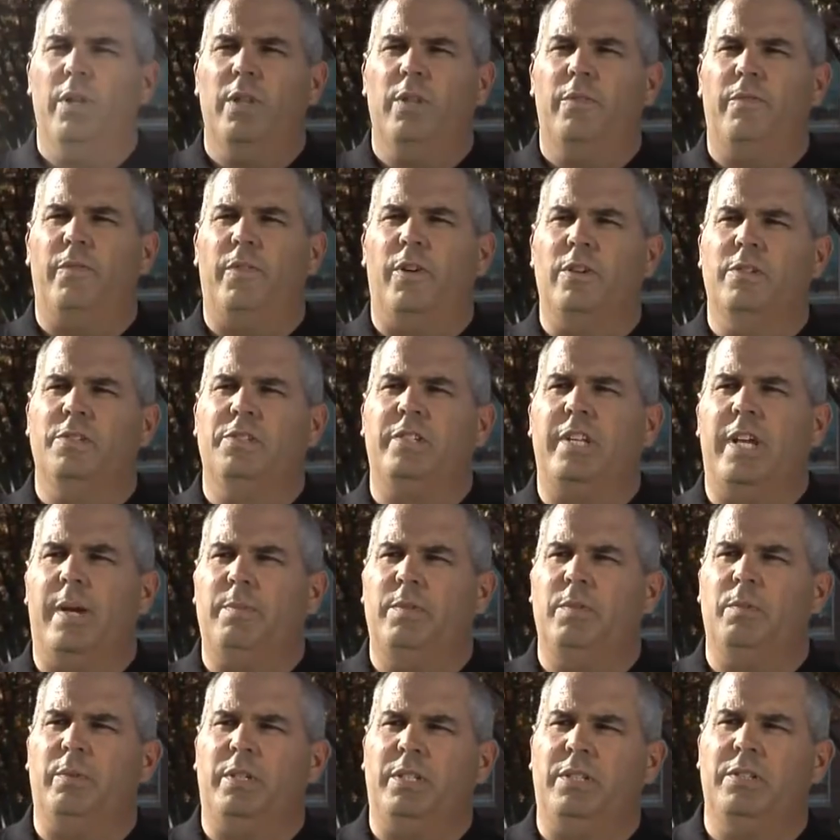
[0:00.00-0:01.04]
of the first
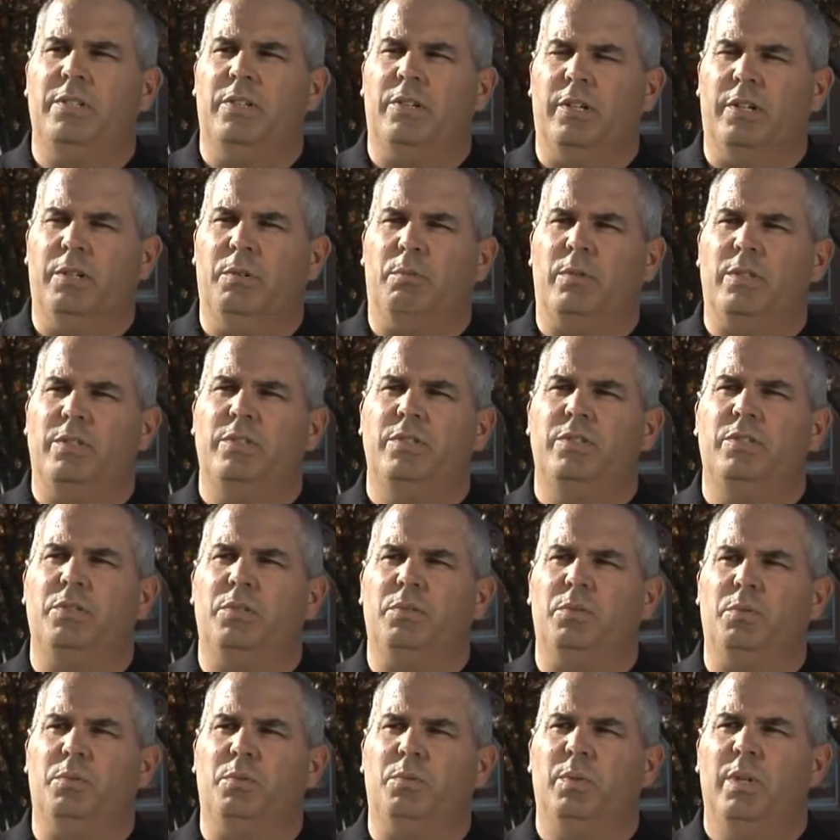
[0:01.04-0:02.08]
steps we took was
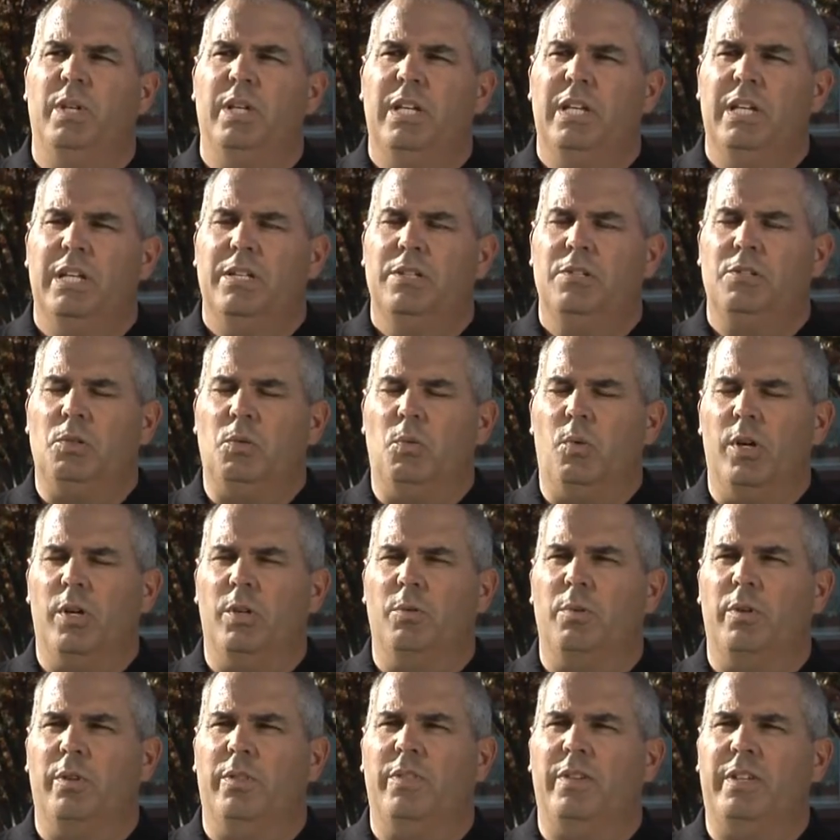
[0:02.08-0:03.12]
to, to work
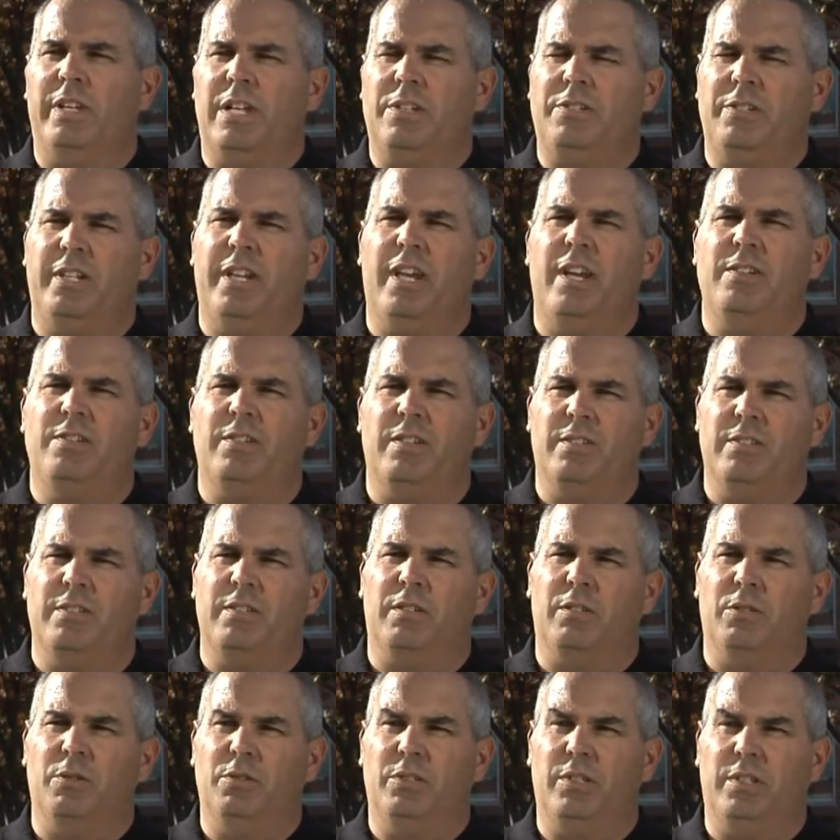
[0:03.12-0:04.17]
with the education
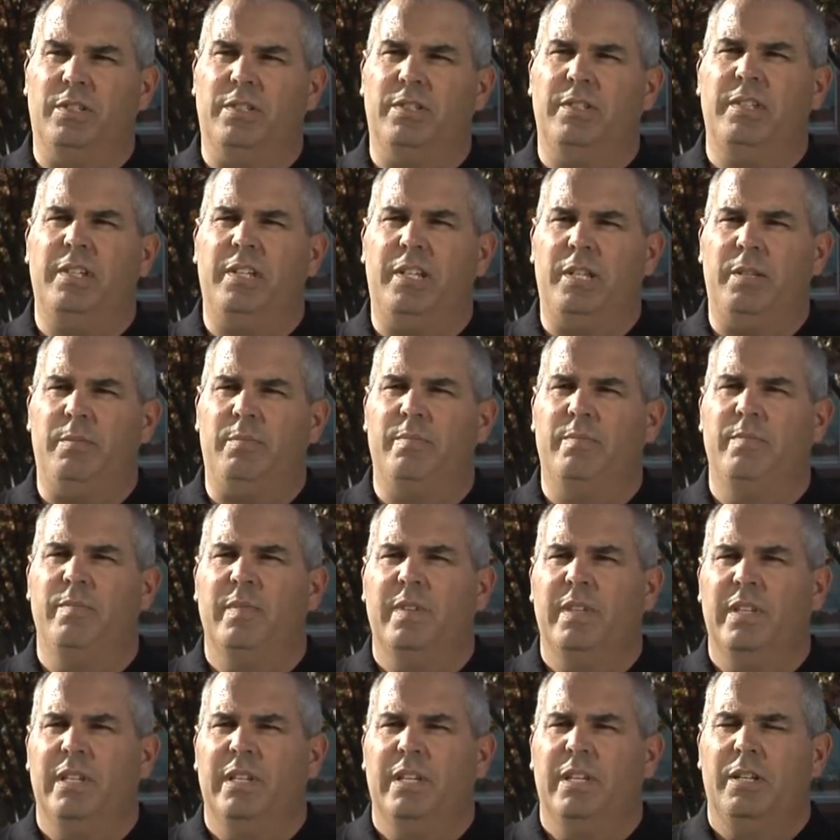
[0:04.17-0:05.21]
solutions team,
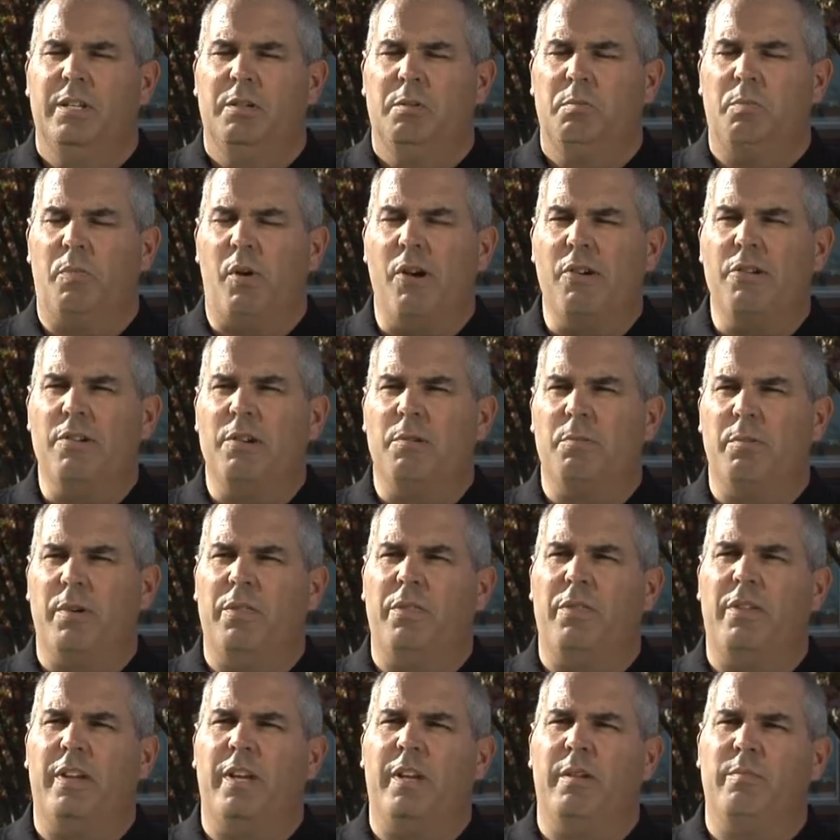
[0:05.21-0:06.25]
partner with
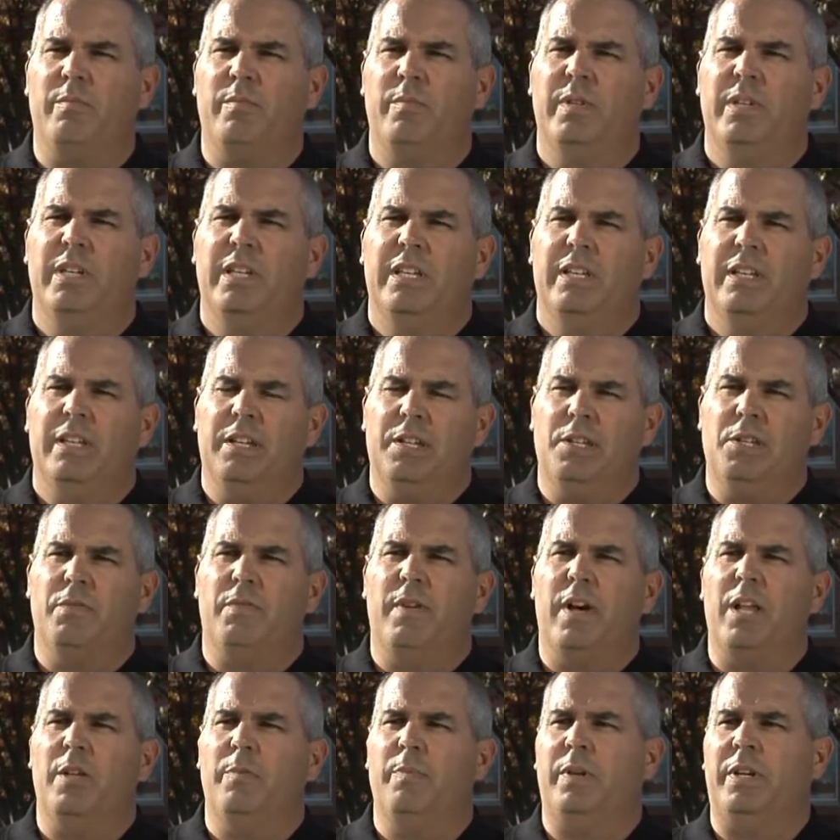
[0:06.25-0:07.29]
them in
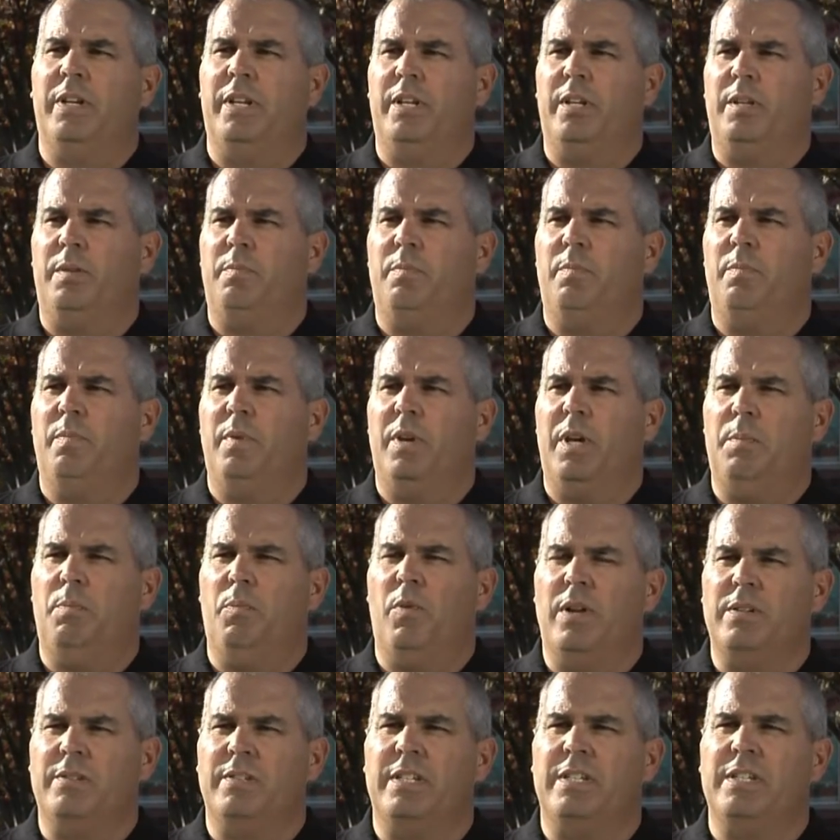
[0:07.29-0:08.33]
developing a
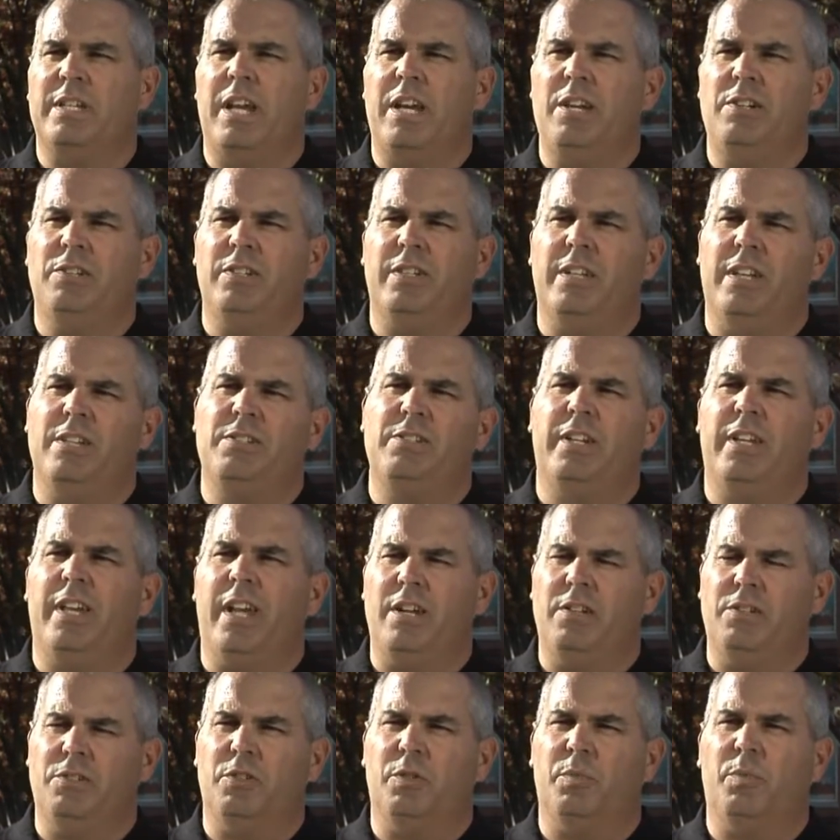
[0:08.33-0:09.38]
presentation,
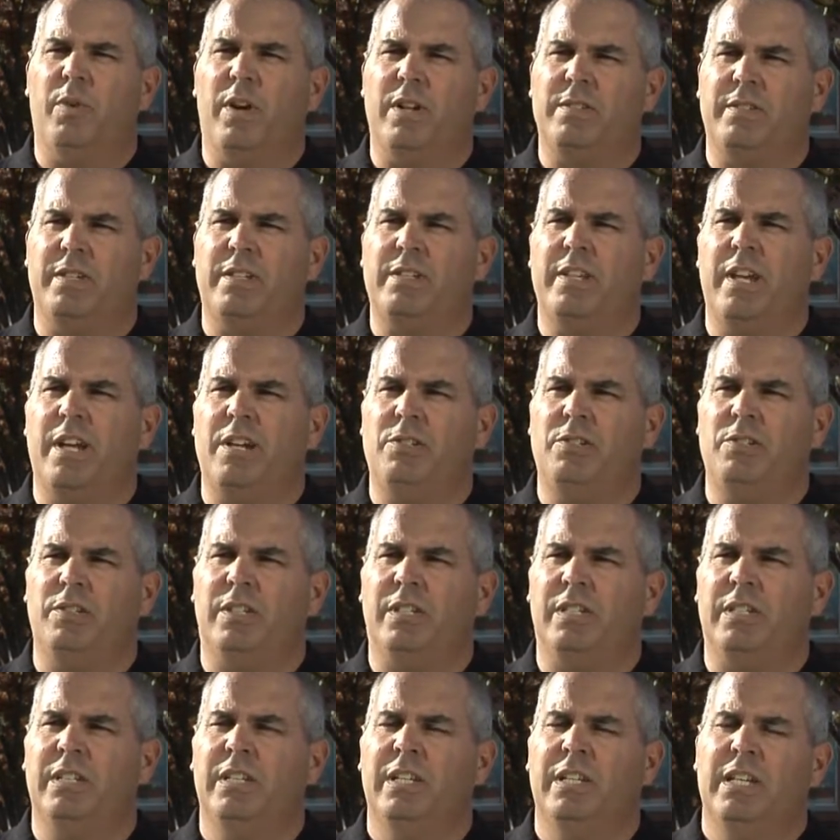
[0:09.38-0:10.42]
educational presentation,
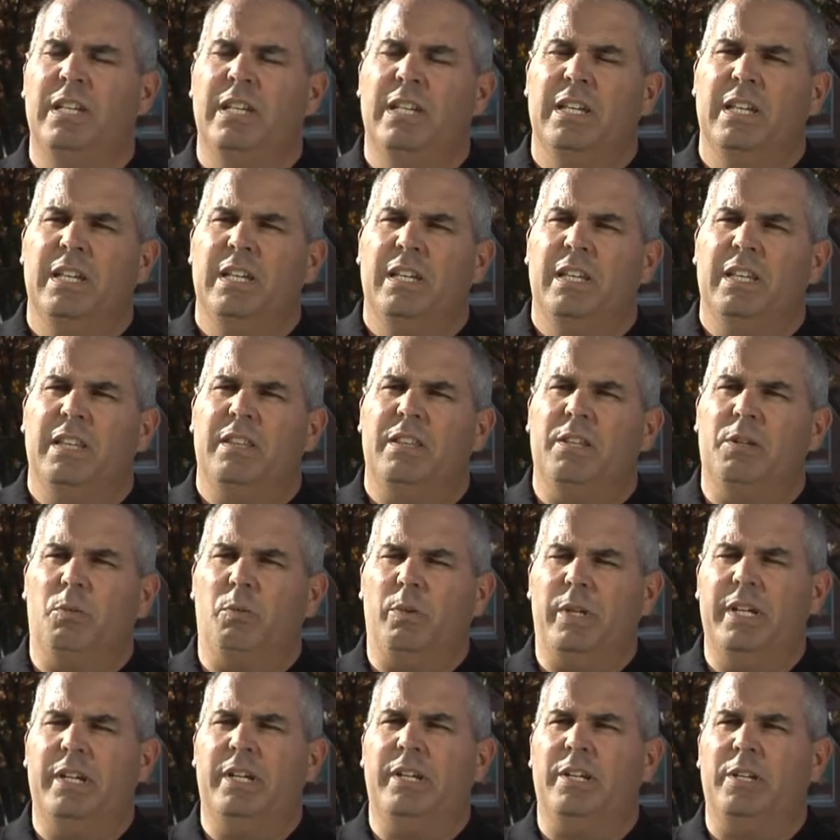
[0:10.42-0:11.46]
that
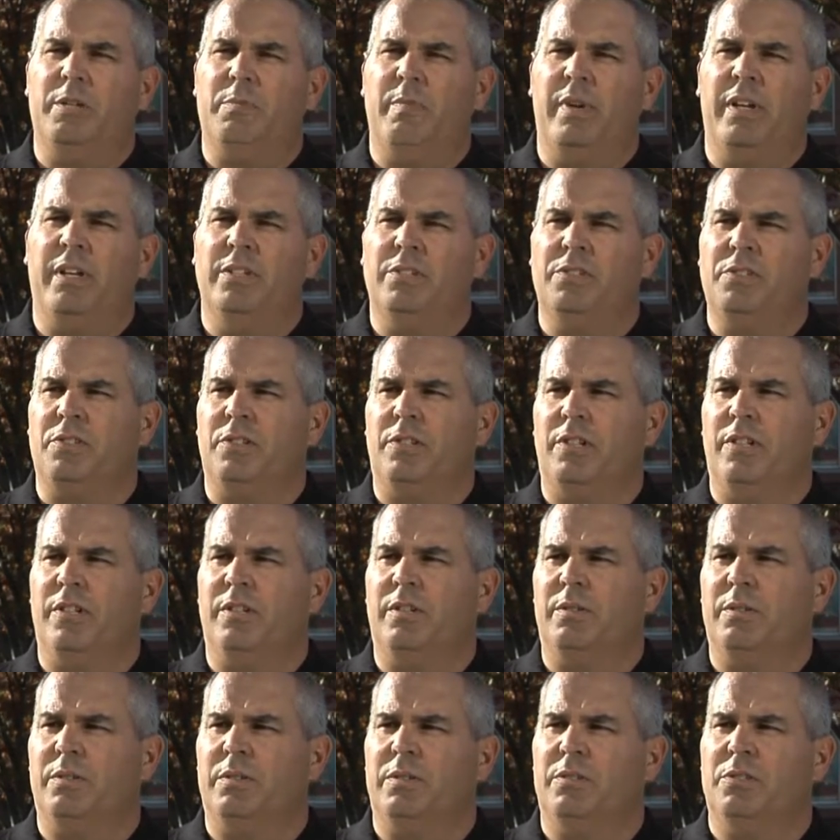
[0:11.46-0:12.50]
we could administer
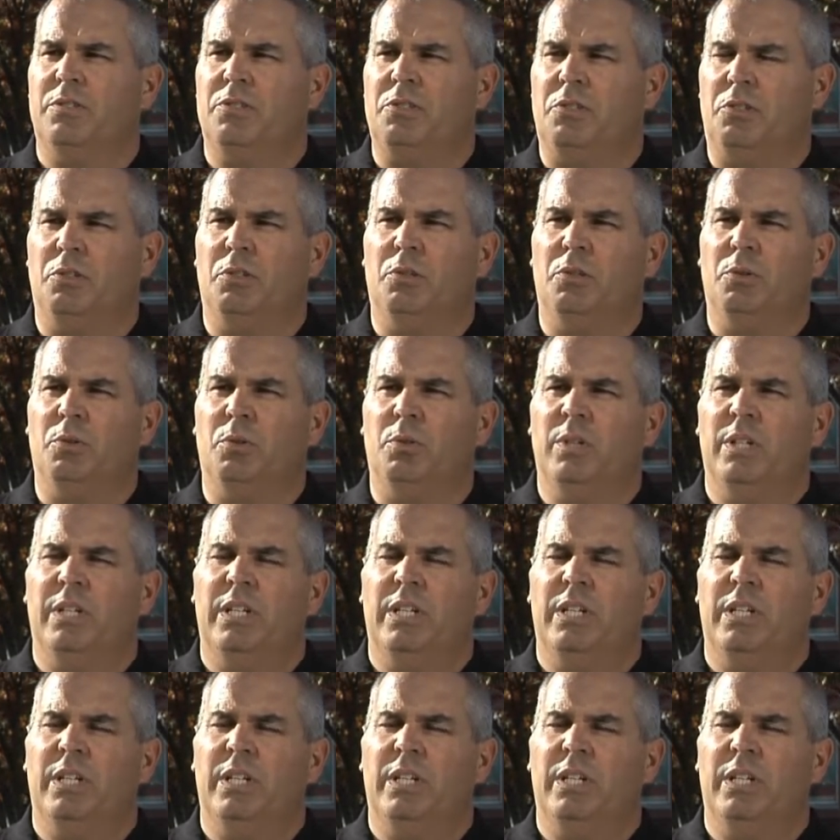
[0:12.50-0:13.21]
to,